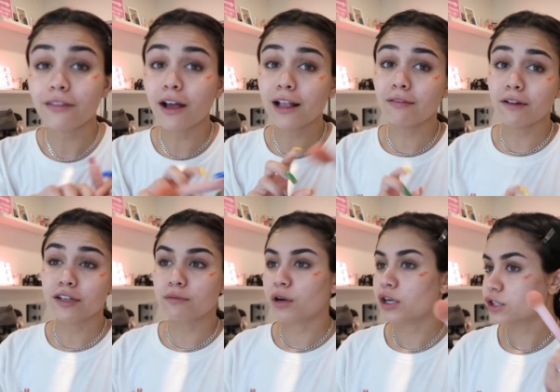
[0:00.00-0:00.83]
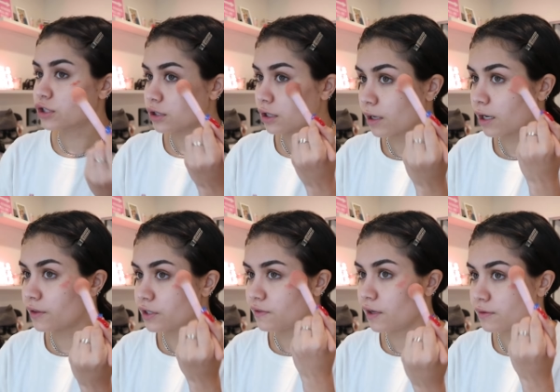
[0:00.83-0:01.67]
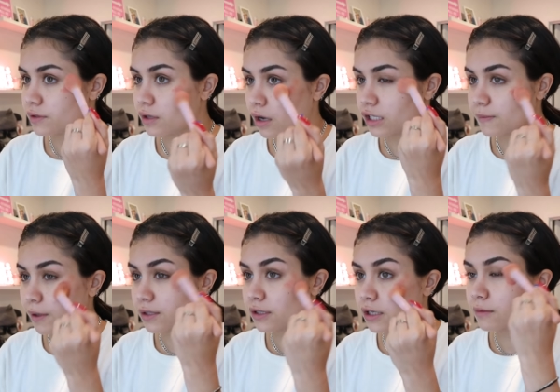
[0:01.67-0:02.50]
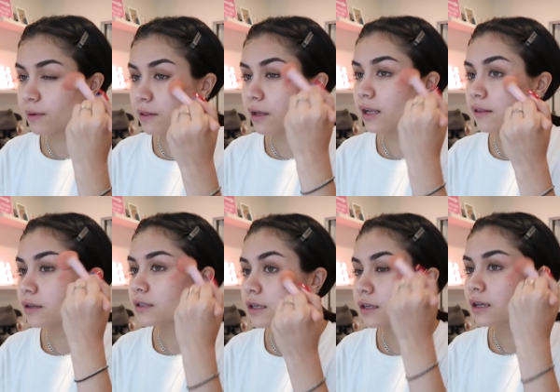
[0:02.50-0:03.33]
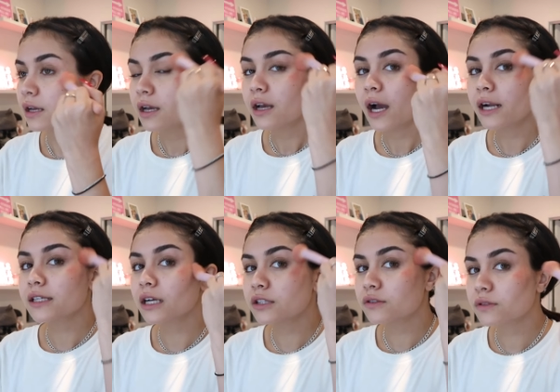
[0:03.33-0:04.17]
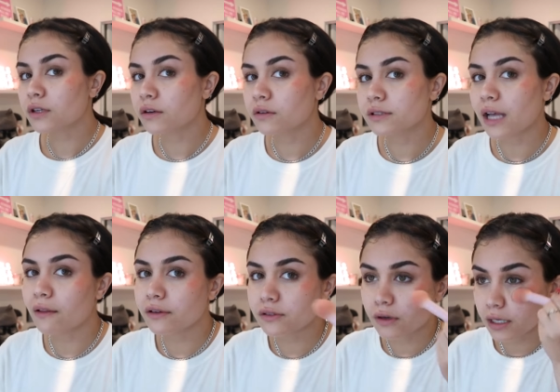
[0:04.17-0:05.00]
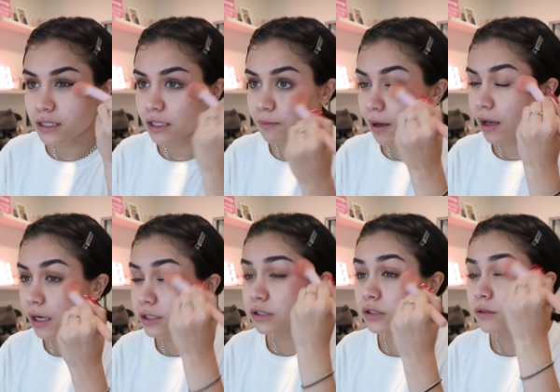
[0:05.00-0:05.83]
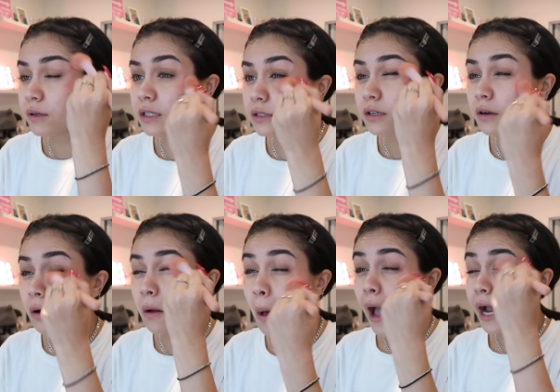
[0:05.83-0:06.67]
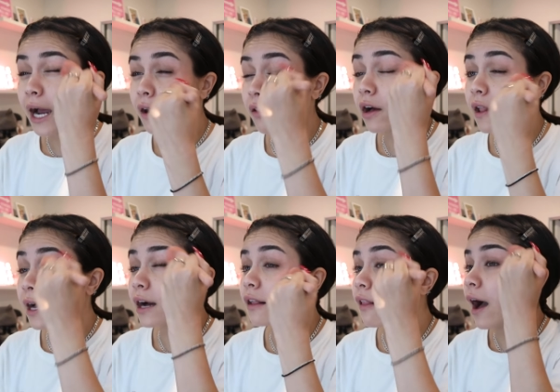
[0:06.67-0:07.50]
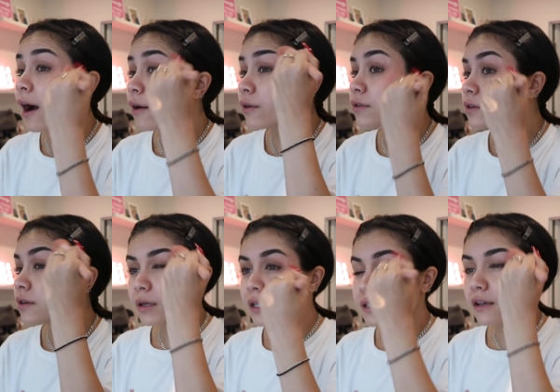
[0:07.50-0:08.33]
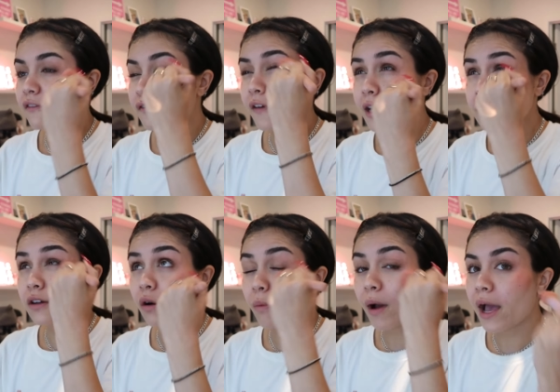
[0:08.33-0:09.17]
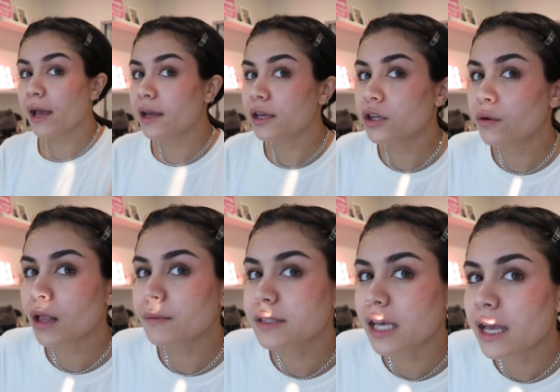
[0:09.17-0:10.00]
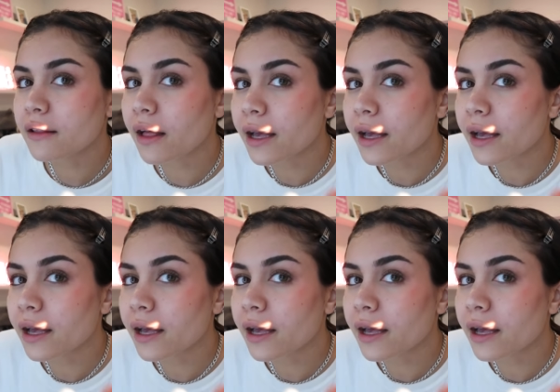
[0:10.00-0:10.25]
A Lottie London brush. Swear to God, this video is not sponsored by Lottie London. I just kind of do circles. That looks crazy, but I just do it until I kind of look like a clown because it fades away. You know what I'm saying?